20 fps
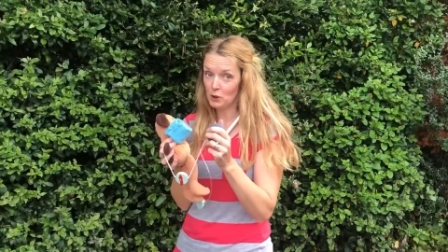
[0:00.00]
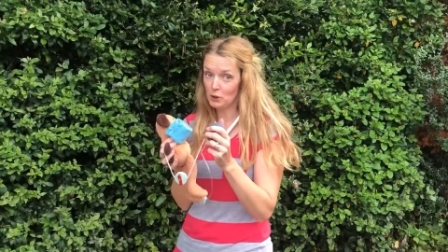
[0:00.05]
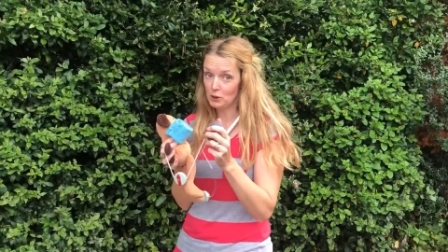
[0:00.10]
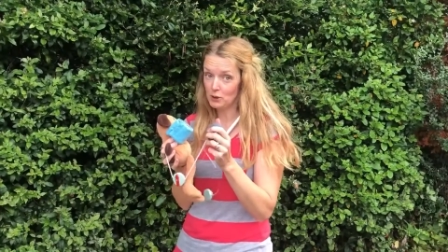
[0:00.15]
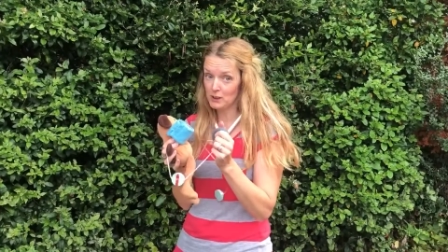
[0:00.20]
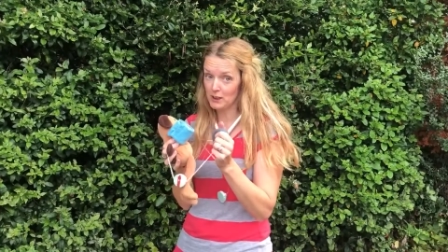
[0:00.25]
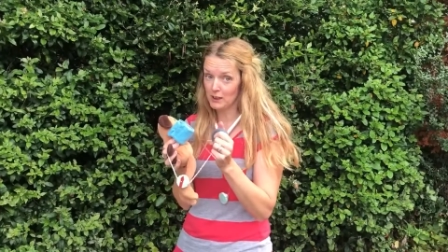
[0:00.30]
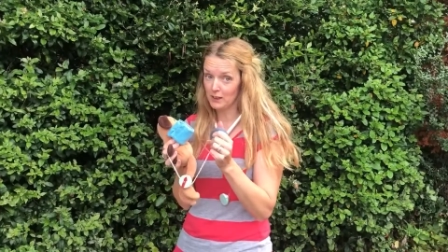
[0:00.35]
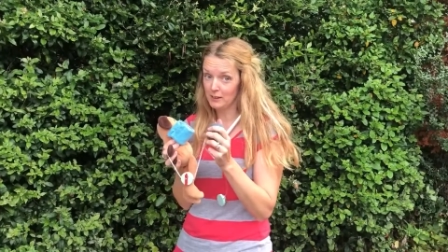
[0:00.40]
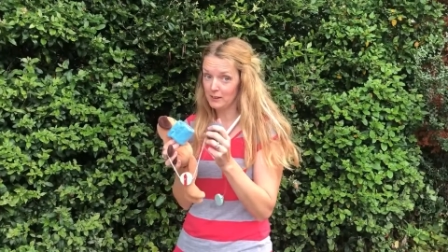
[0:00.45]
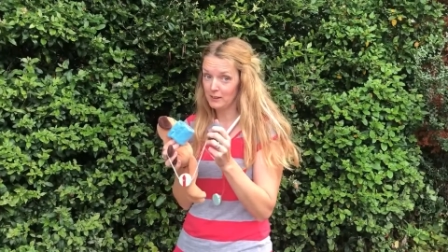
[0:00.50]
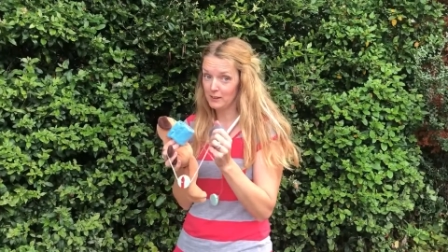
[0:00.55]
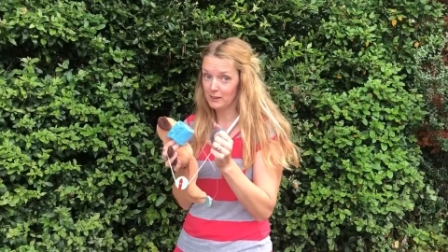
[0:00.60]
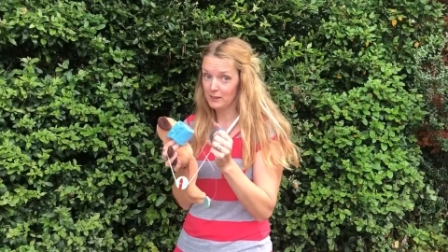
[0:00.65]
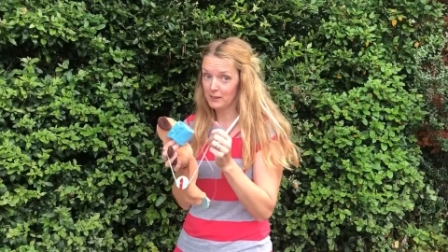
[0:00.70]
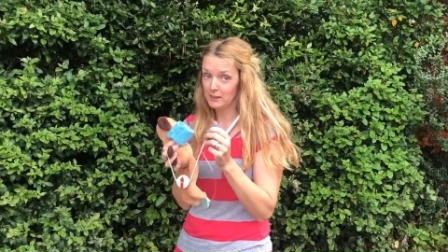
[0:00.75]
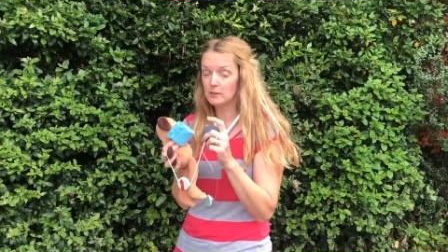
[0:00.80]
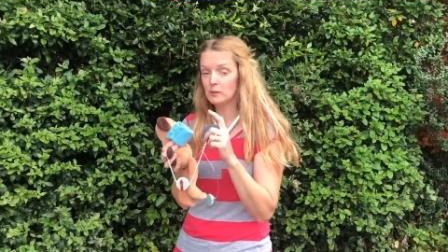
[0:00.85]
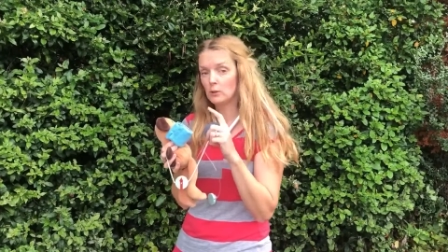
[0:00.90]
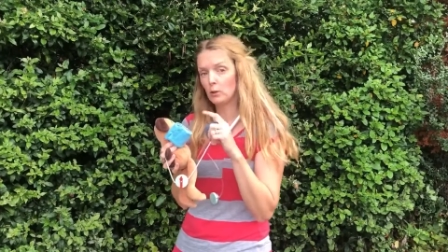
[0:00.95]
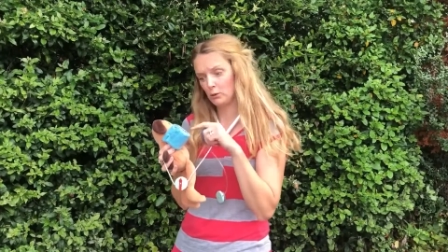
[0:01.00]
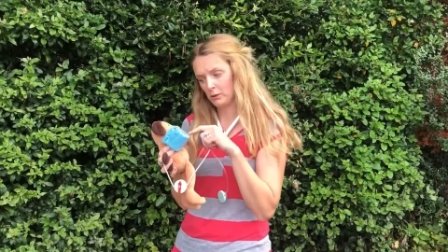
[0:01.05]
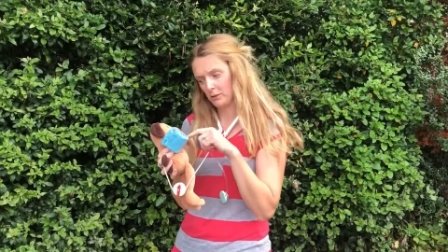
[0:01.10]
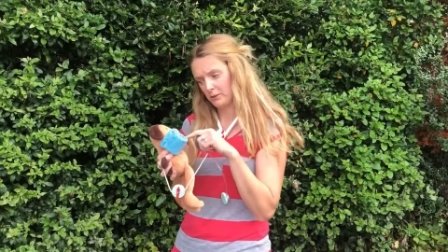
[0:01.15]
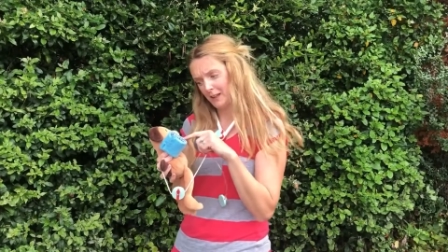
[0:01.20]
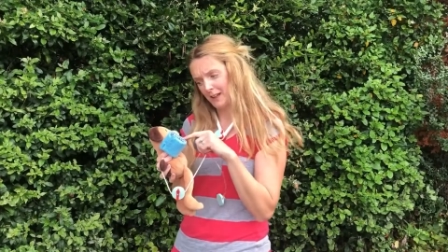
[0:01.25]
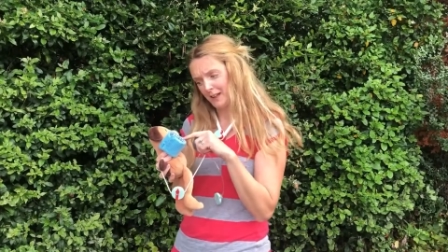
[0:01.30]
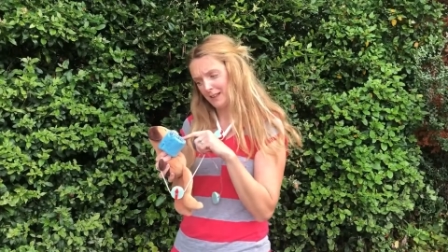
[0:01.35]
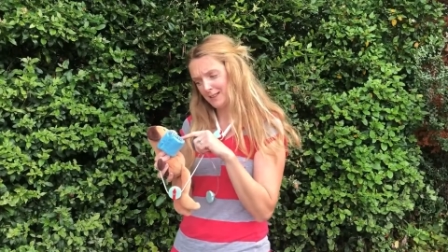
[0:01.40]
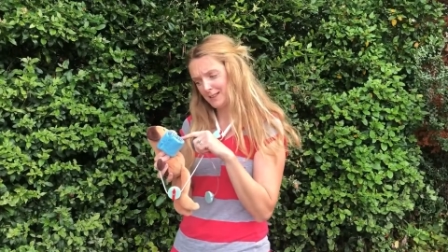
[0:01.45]
doctor or a
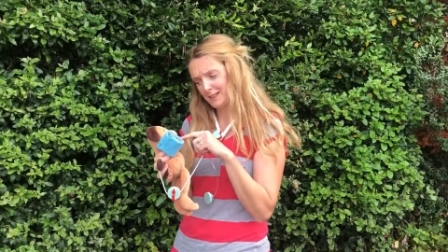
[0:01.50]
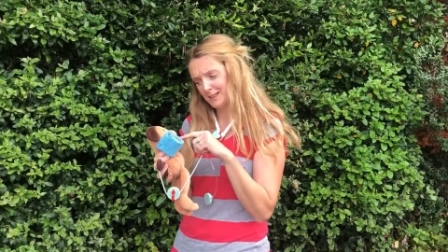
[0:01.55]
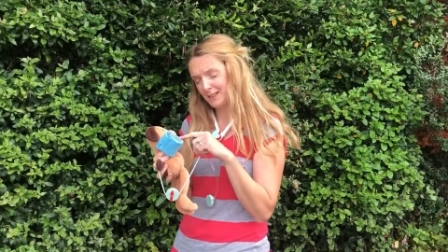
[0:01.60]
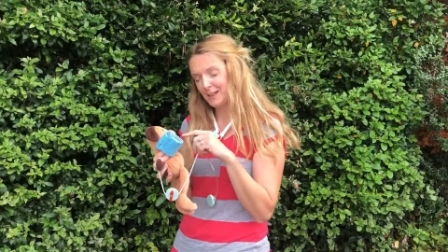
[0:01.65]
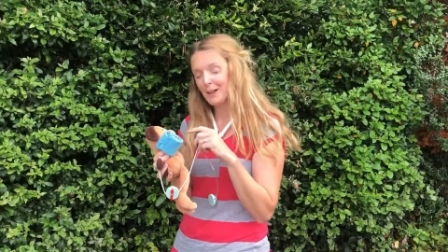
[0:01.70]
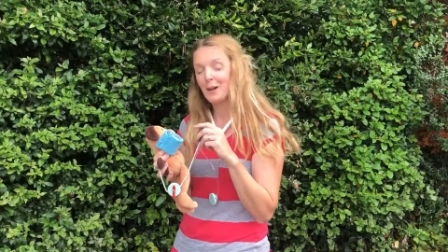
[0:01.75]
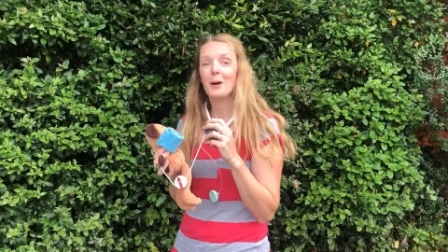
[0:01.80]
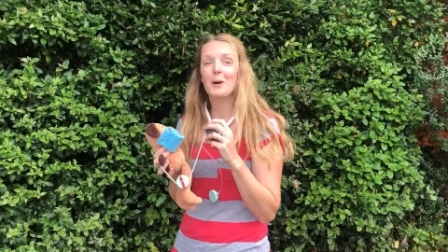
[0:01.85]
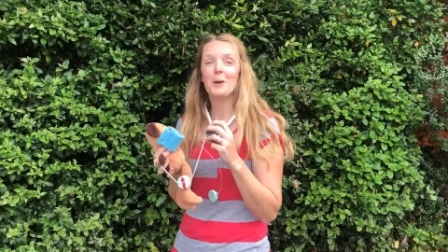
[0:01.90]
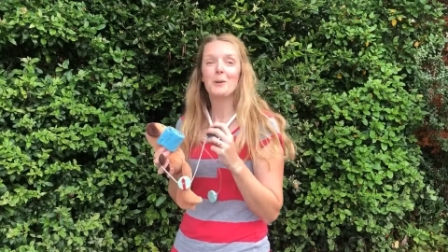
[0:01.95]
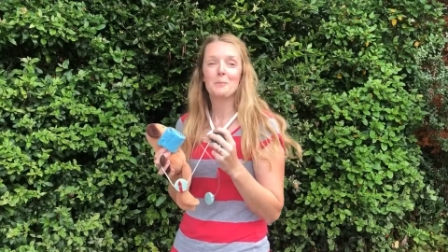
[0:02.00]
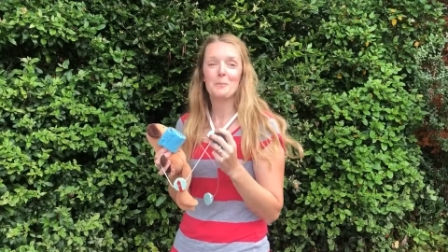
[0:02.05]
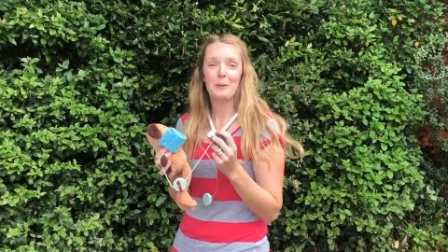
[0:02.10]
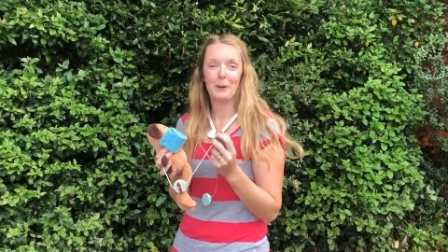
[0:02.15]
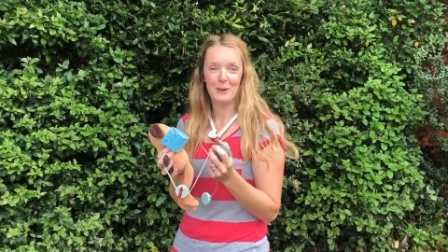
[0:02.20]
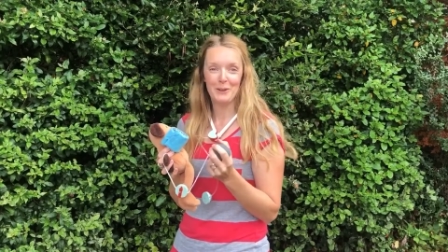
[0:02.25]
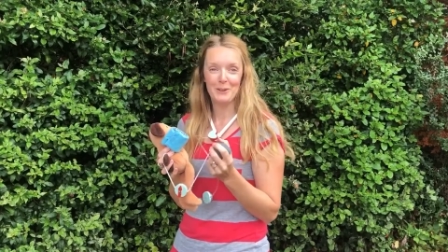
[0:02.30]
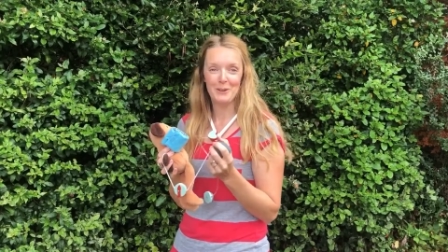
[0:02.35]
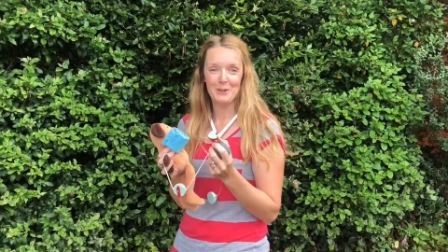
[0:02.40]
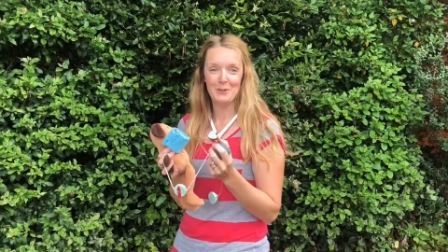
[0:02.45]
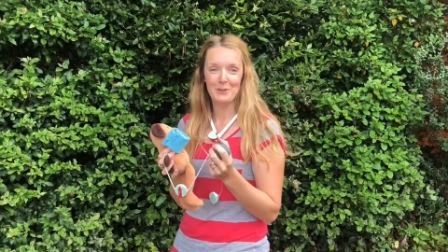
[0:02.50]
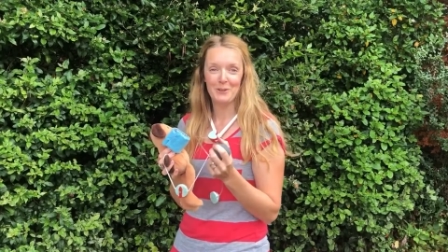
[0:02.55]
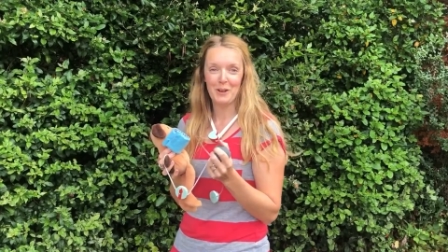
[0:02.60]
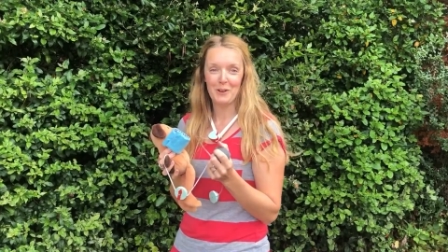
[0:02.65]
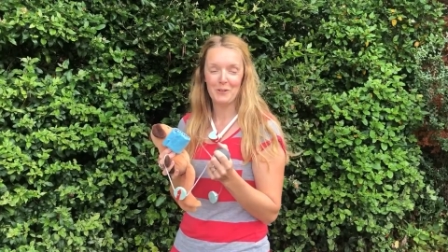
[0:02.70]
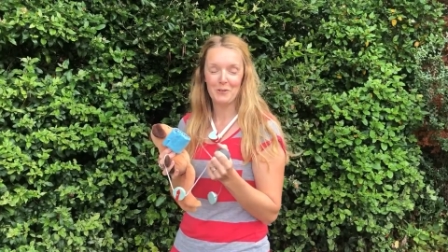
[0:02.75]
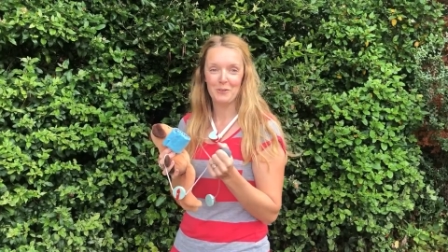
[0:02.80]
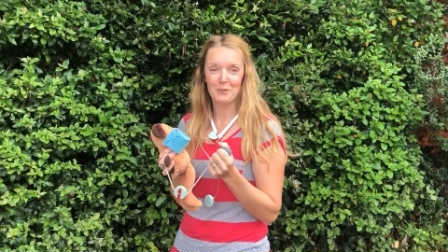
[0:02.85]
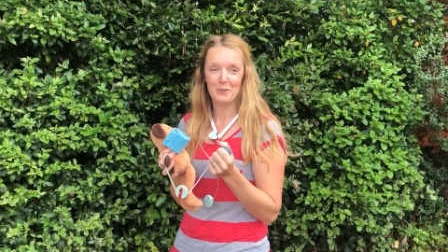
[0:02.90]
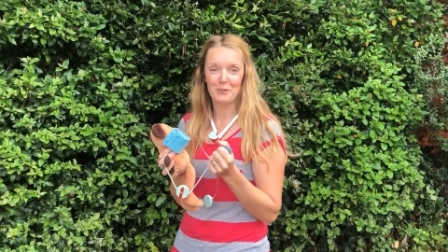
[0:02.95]
vet because you
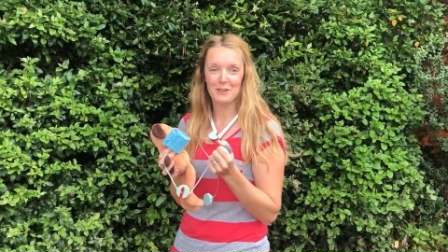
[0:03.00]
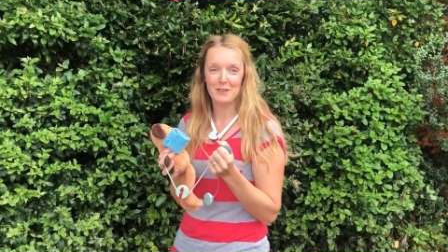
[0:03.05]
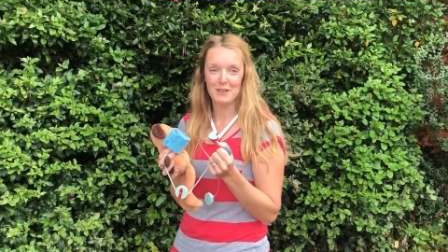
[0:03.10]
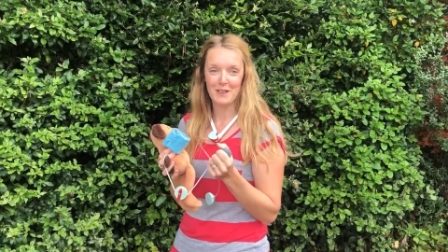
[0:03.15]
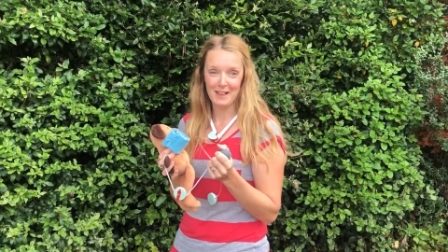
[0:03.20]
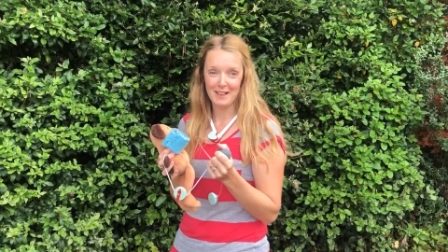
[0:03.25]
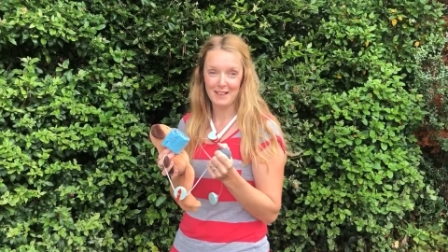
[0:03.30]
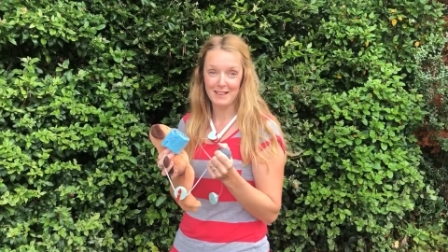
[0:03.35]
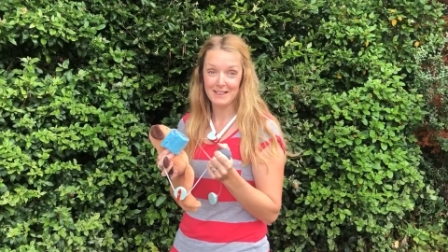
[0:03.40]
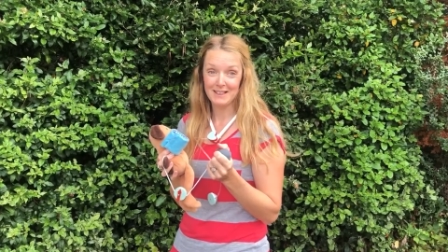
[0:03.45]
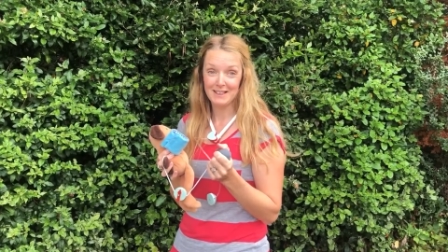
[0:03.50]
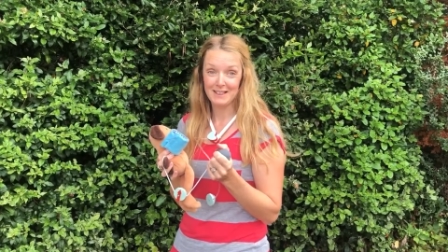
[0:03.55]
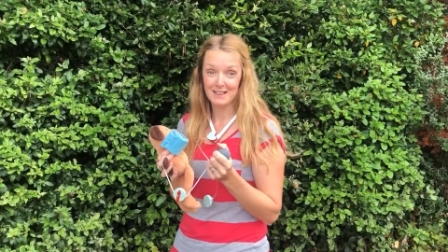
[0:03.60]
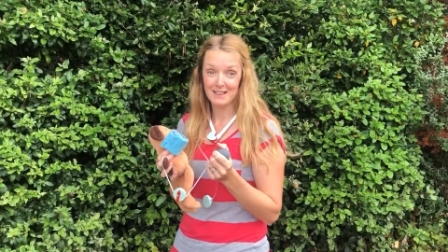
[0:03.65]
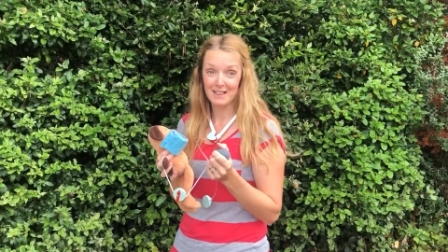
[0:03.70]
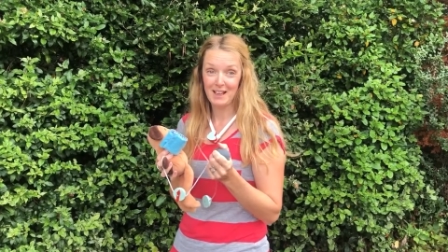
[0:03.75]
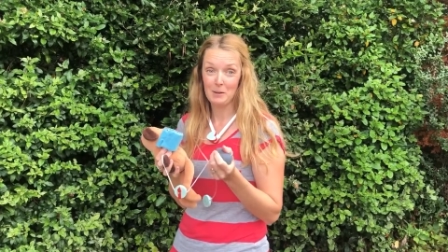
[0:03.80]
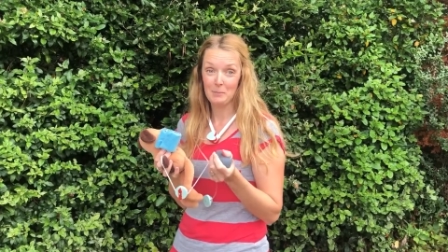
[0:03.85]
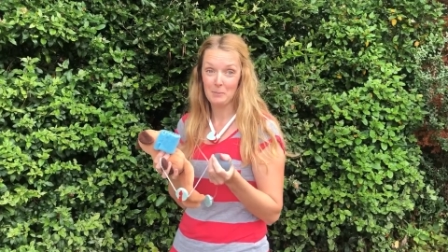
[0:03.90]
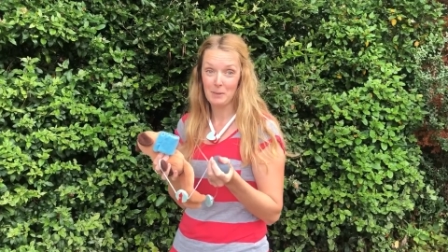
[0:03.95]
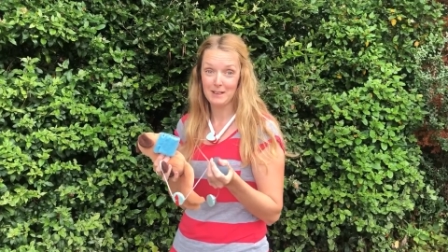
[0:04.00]
love science and